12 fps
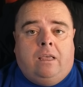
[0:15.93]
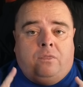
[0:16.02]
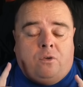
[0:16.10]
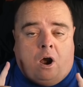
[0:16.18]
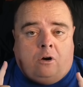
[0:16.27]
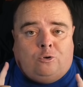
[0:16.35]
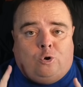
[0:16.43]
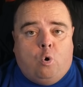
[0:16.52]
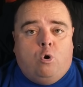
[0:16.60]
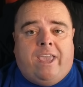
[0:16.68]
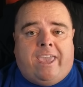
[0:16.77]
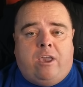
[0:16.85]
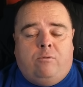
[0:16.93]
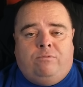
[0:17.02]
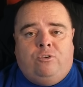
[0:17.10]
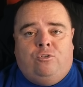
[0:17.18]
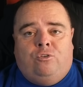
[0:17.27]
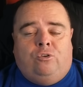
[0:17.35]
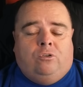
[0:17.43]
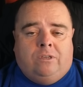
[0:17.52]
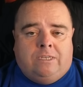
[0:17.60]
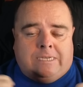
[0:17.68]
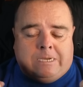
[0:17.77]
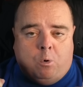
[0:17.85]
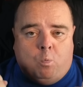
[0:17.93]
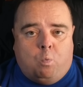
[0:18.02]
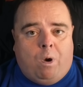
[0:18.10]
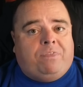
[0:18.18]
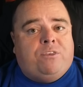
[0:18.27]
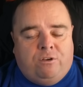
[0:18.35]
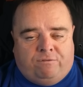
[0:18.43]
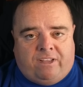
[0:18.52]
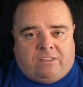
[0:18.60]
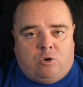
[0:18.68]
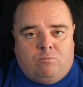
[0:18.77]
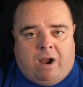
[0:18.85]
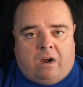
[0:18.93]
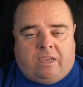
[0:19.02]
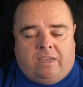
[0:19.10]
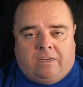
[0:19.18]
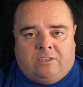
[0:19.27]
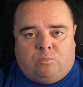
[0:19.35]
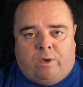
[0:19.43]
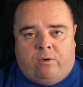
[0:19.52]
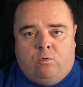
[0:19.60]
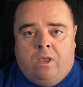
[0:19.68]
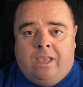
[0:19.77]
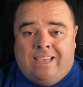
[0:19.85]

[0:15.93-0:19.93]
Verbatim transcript: that are going to help you with your video marketing as well.